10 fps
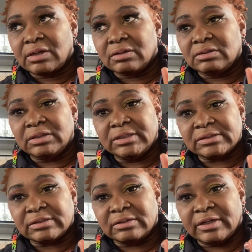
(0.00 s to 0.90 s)

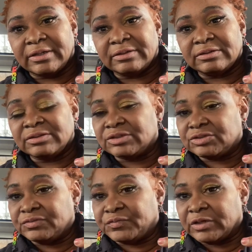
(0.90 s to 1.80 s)
Lisa? And did
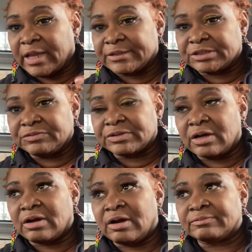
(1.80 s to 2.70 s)
you feel like she was
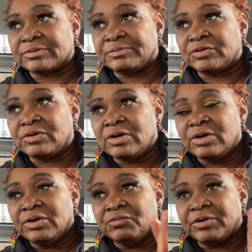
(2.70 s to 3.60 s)
uncomfortable?
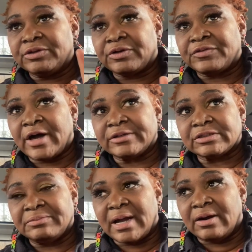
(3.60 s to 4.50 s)
What are your thoughts
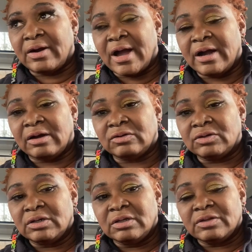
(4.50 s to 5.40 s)
about how
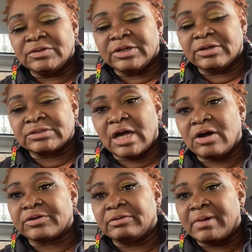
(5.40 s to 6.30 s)
they're
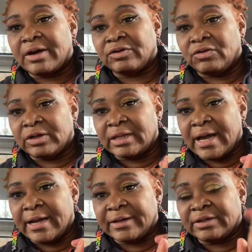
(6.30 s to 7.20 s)
talking about it
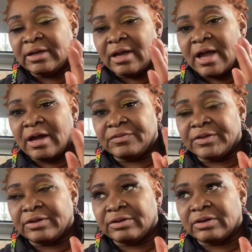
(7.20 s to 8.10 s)
online, how
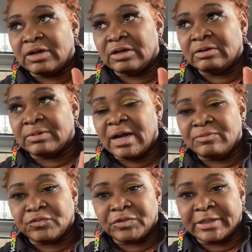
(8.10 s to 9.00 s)
they're
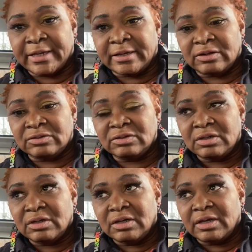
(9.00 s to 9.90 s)
coming for Gayle,
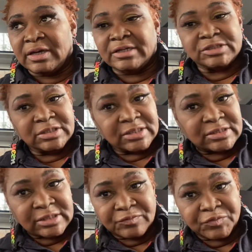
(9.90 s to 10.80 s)
and she didn't
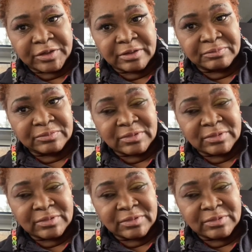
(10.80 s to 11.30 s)
send for them?